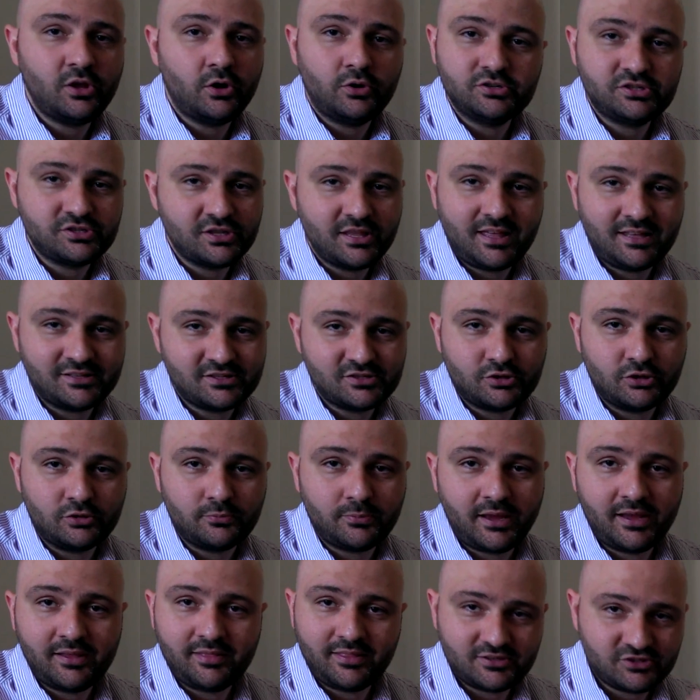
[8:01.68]
no, that's not
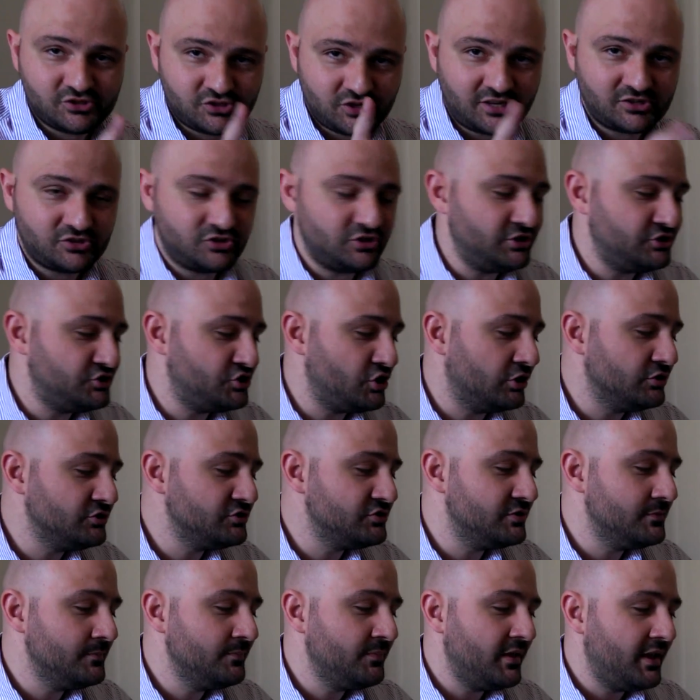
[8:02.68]
mine, that's actually
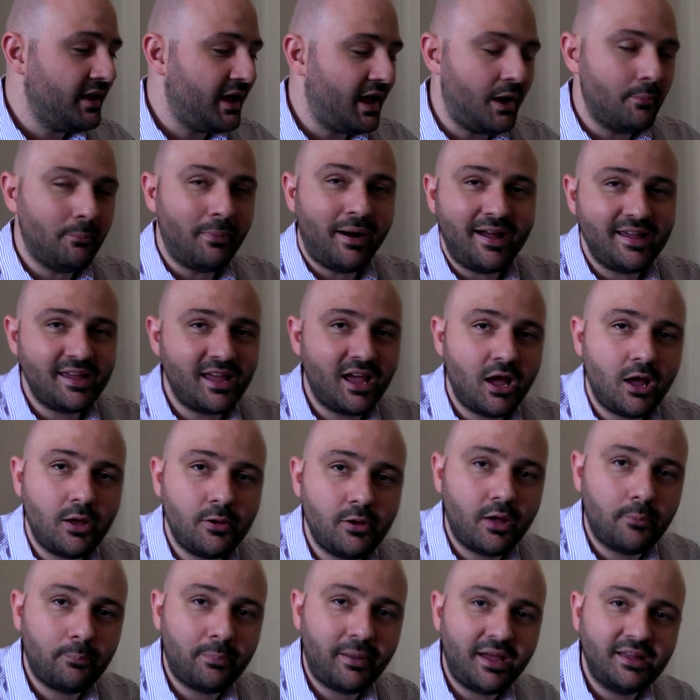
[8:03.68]
John's. My
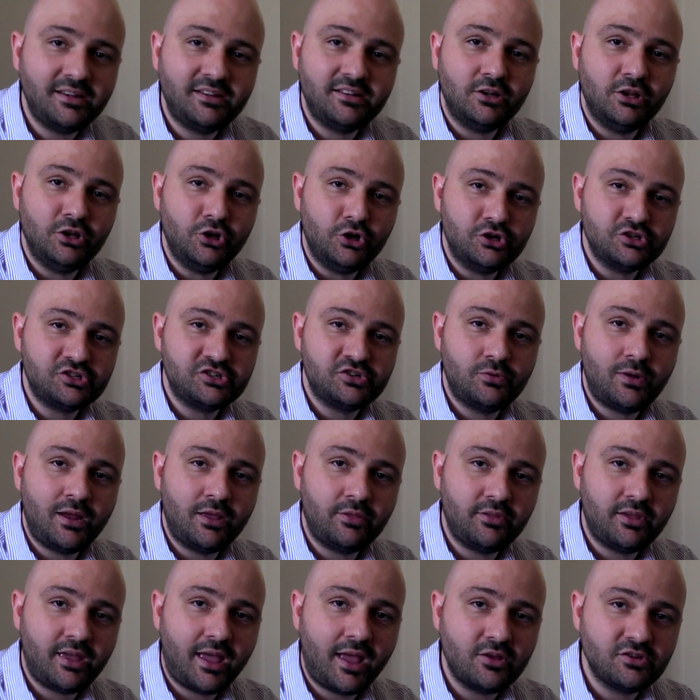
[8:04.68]
iPad lurks
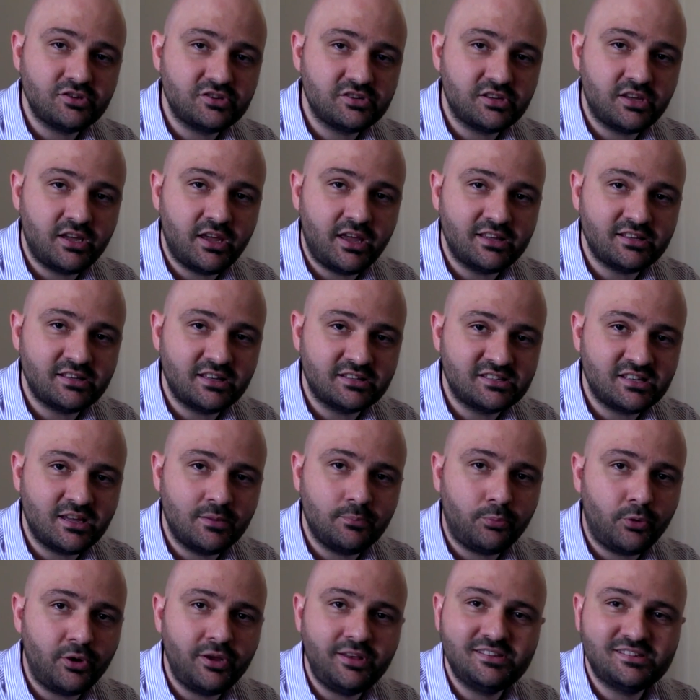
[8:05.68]
around the house at
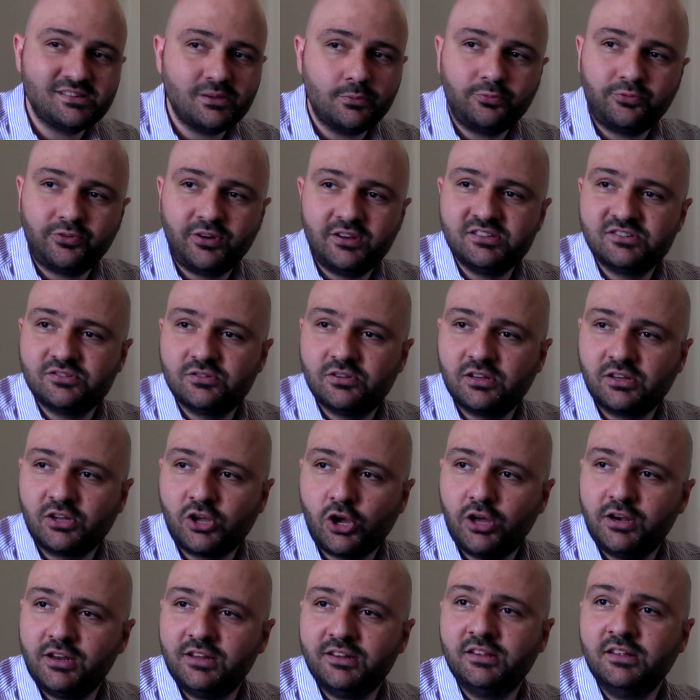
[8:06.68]
some point. Some friends
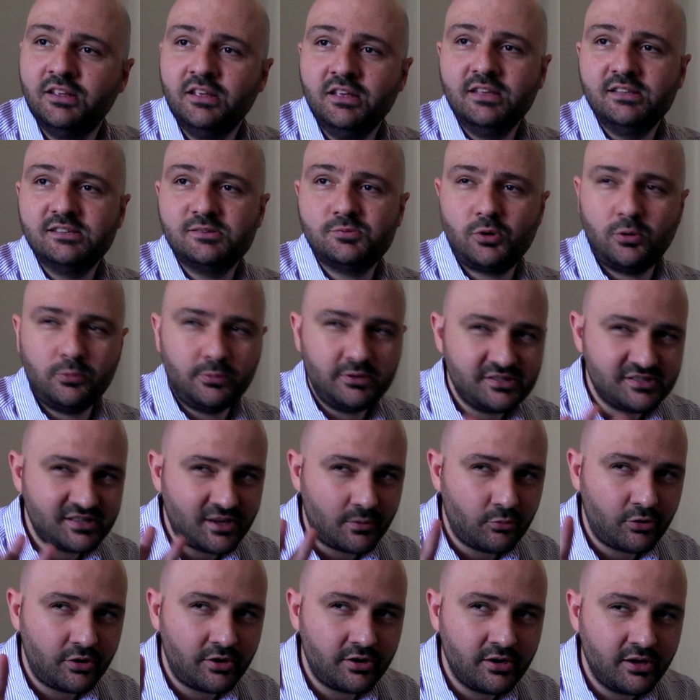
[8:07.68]
got it. It's probably
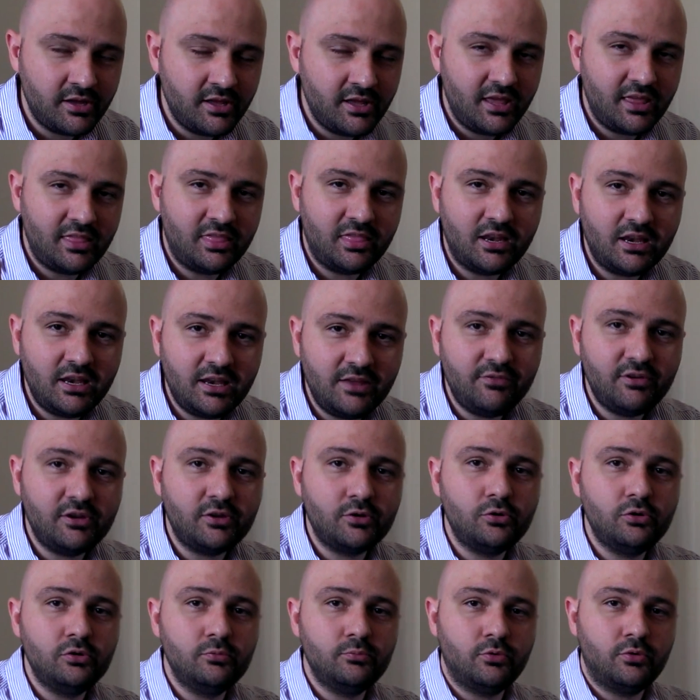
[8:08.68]
somewhere in the
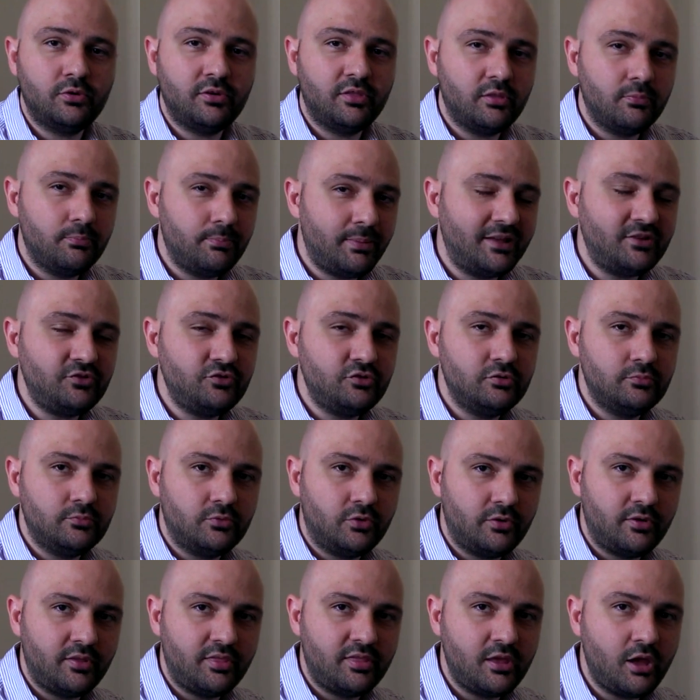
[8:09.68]
living room or in the bedroom
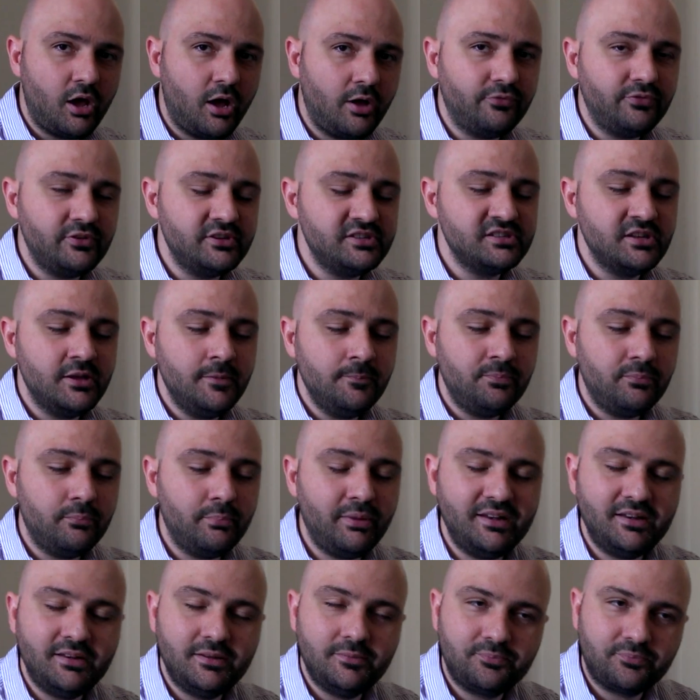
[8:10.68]
or in the office.
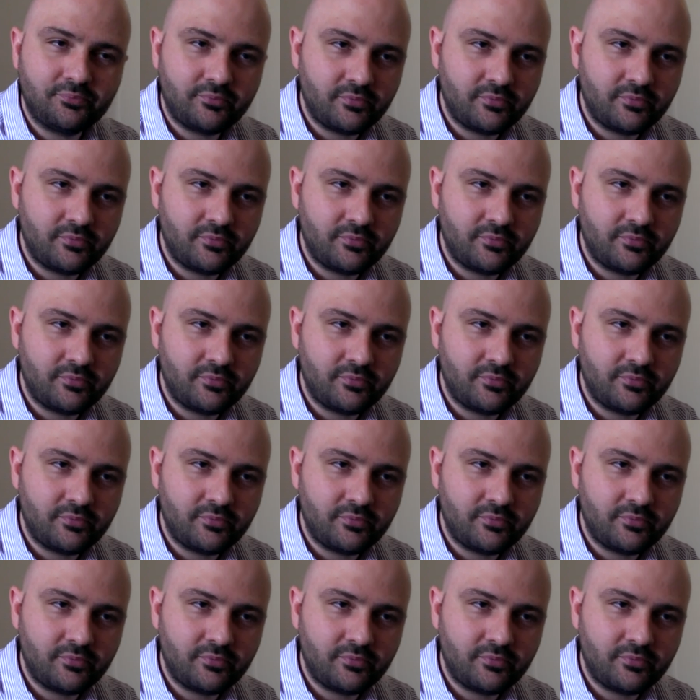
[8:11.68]
But